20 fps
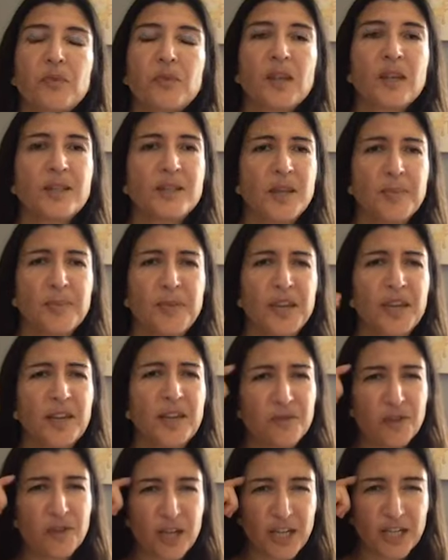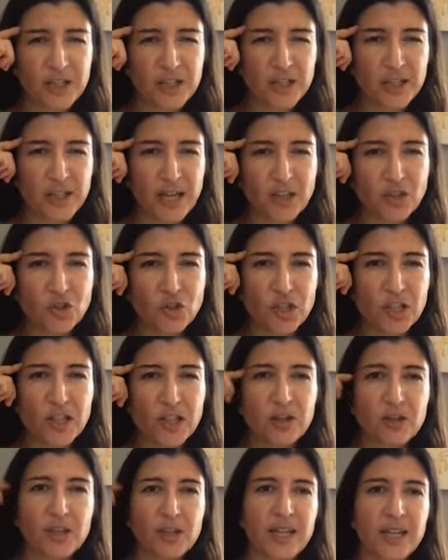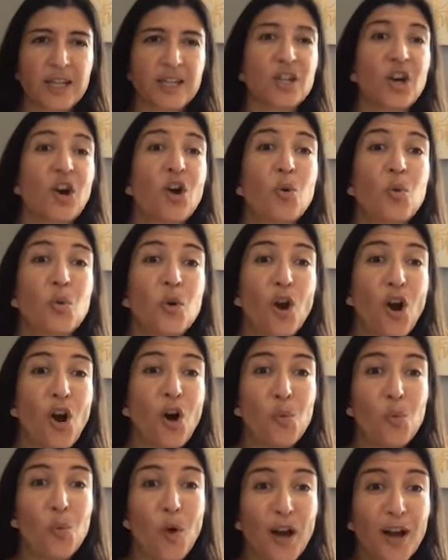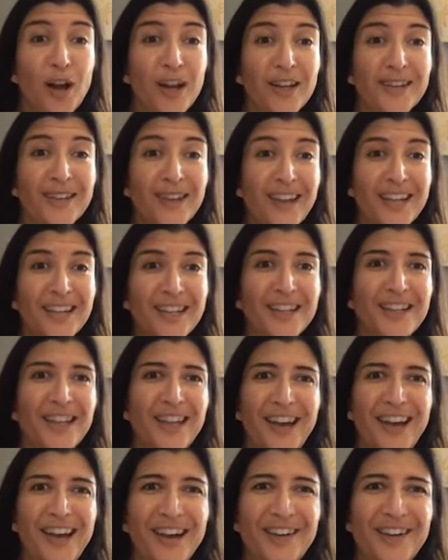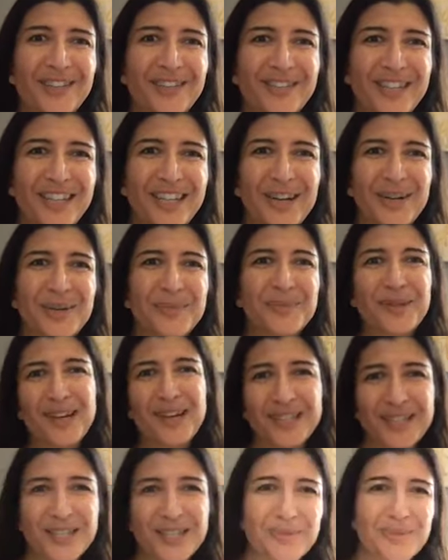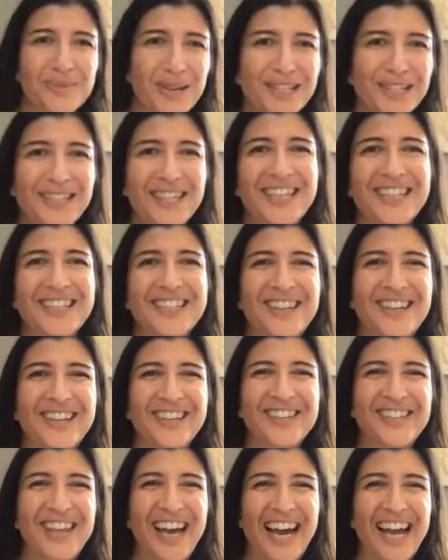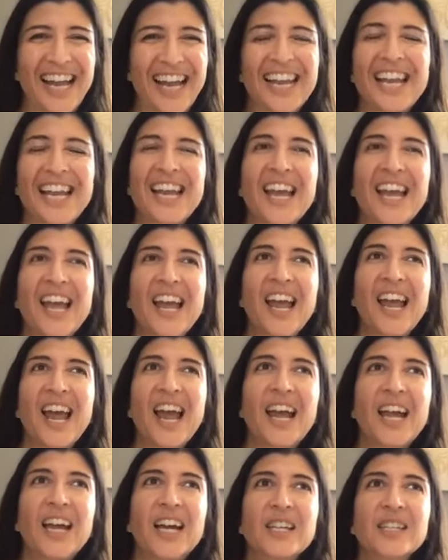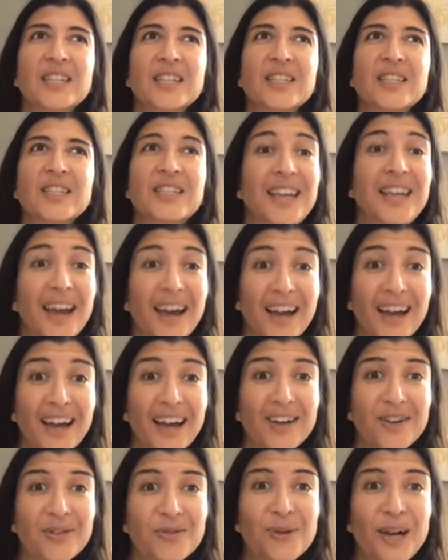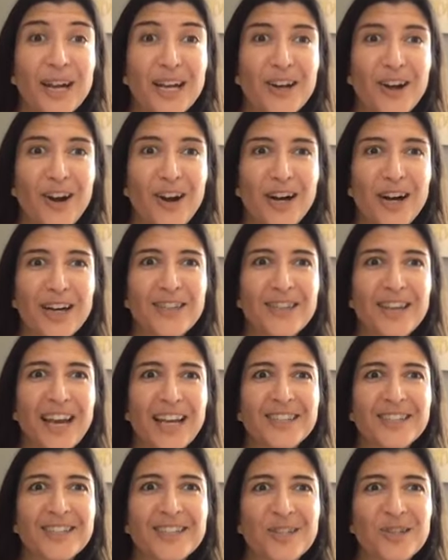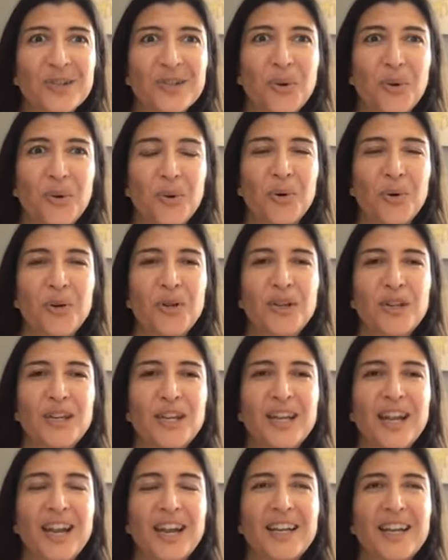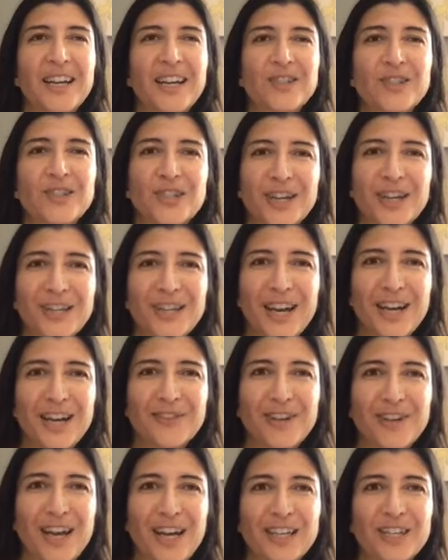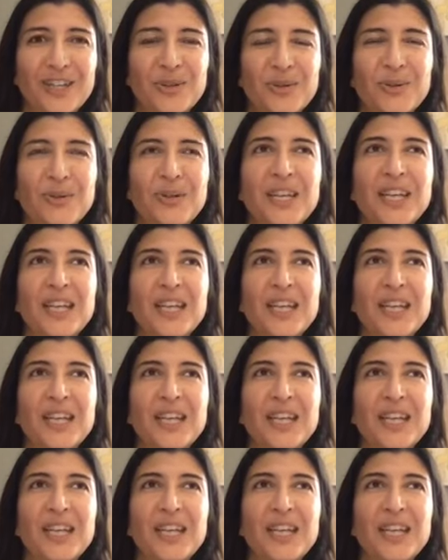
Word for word: something very intellectually, or getting to, oh, we're all one, light and love, you know, blessings, all of that. And yeah, right on. That is the goal. And I share that value.